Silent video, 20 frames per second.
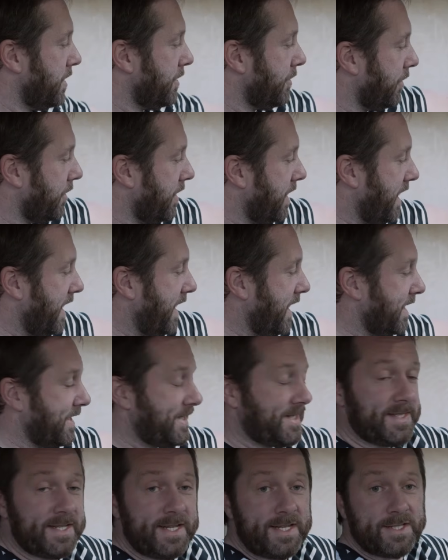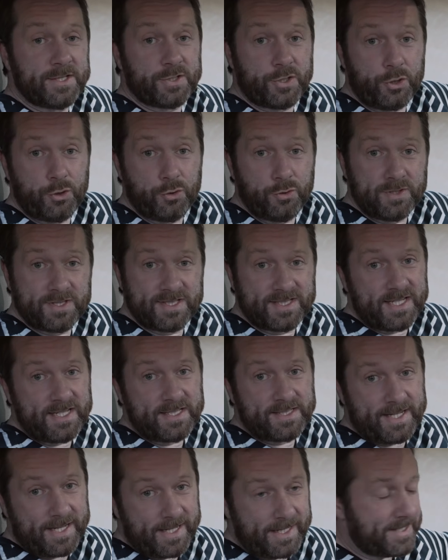Your heated seats, cooled seats,
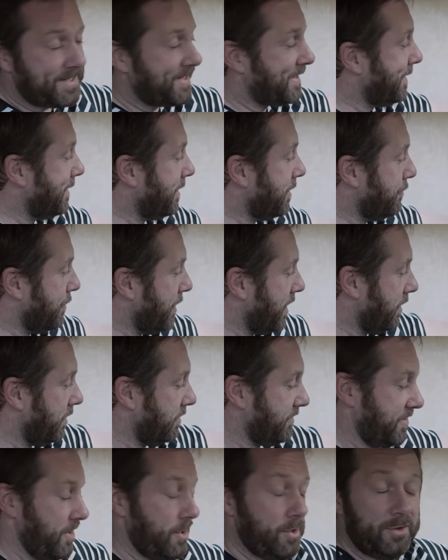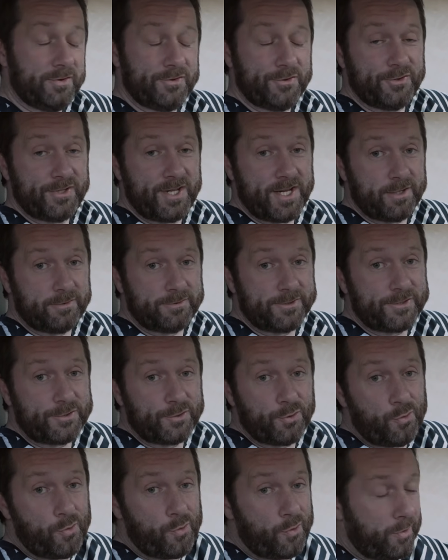heated steering wheel, it's all done here on the
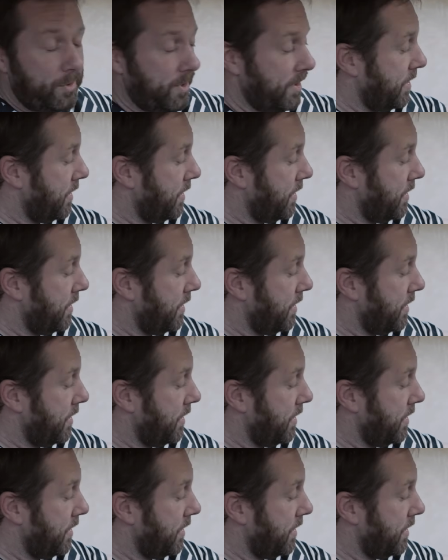door.